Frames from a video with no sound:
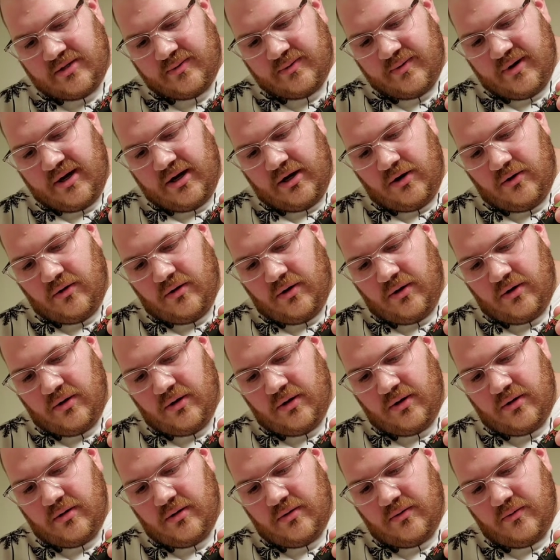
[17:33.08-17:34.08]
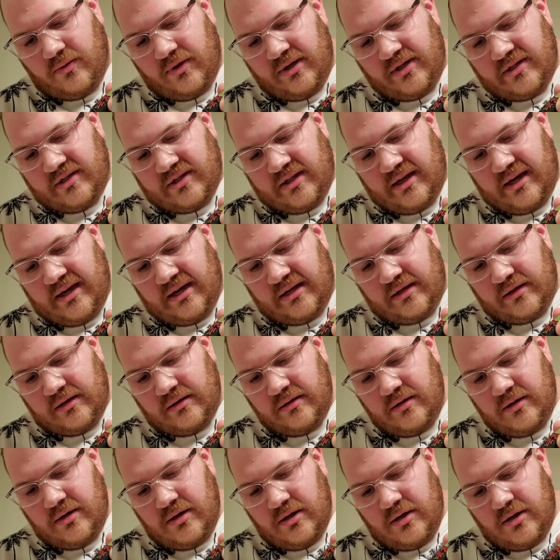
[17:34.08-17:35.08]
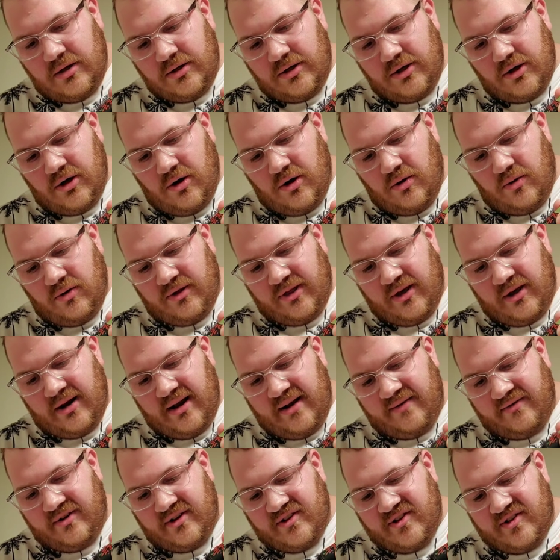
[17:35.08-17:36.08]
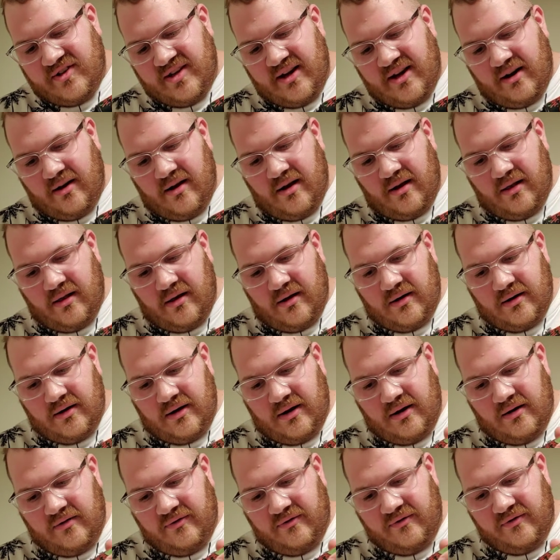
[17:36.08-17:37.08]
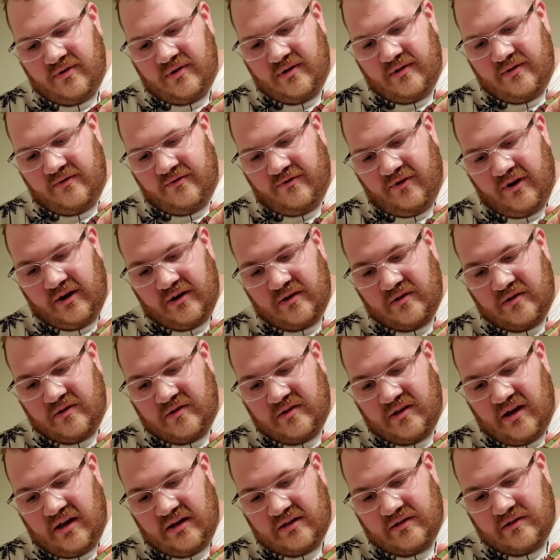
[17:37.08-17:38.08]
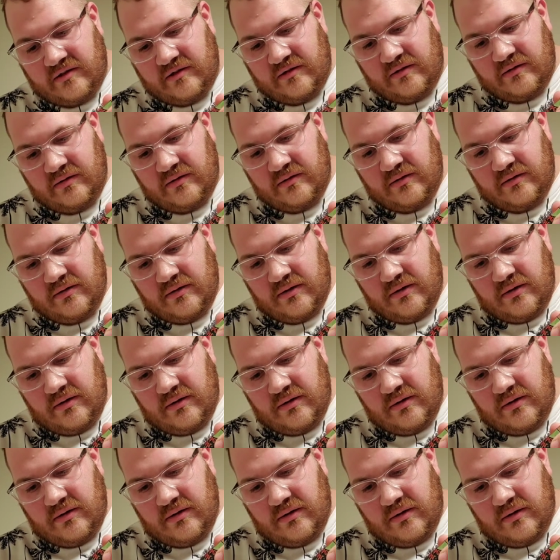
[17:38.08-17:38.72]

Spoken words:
Trust me, I know what it's like to go without having a cigarette long enough. It fucking sucks.